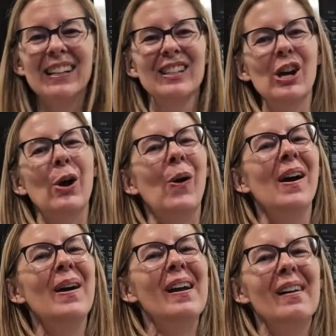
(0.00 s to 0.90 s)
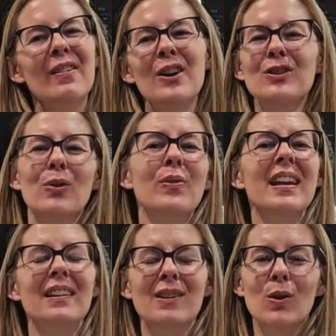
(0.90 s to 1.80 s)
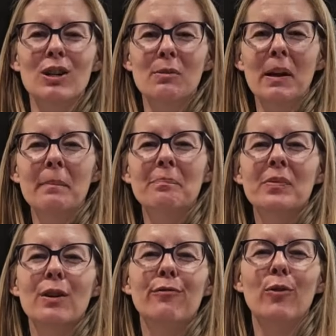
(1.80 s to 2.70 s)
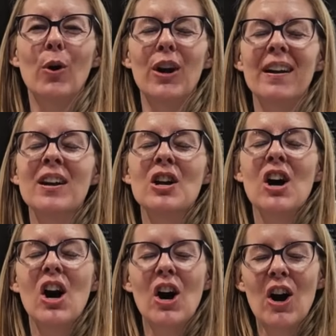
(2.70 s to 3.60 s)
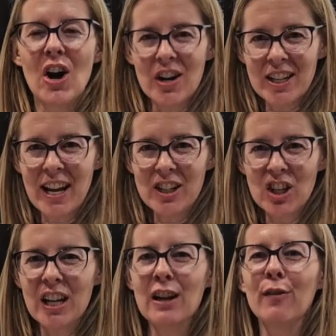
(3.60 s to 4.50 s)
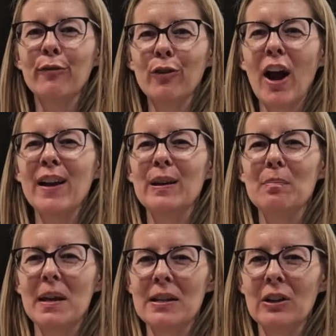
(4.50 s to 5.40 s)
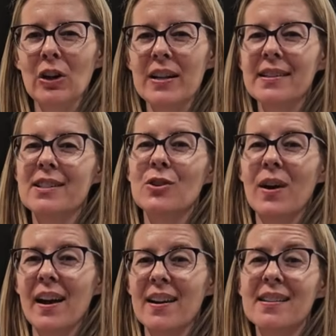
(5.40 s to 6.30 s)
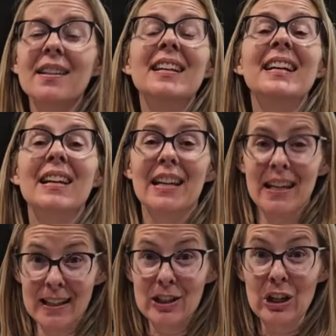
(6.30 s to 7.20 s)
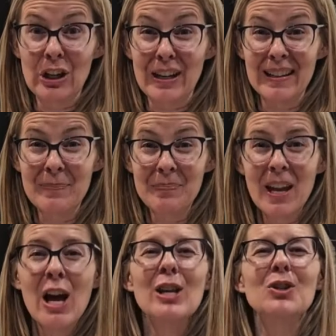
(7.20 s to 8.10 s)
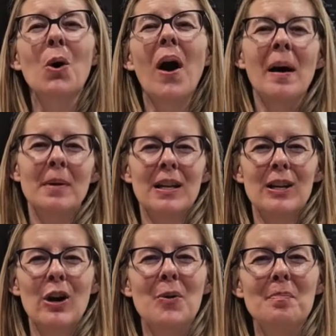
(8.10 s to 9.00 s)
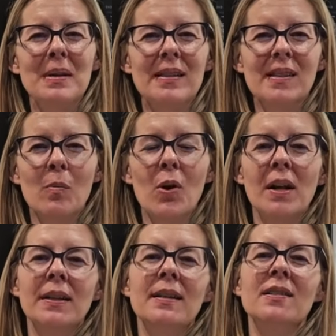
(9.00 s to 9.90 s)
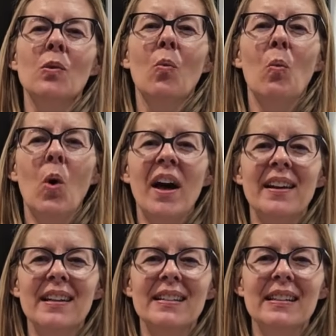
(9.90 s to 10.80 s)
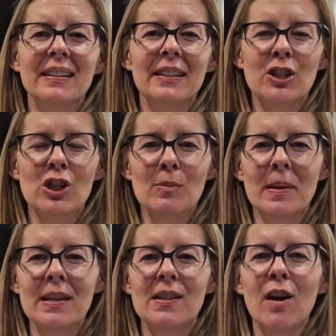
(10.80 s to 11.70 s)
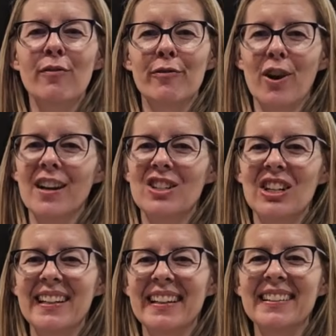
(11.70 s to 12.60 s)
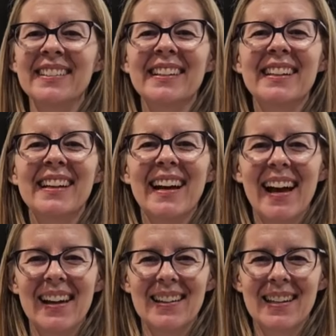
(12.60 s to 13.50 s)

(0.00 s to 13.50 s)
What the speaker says: So there's a ringing endorsement for Heart Attack Chicken fried in bacon grease. You guys, it's good. So I'm going to go meet some wellness, one delicious piece of fried chicken at a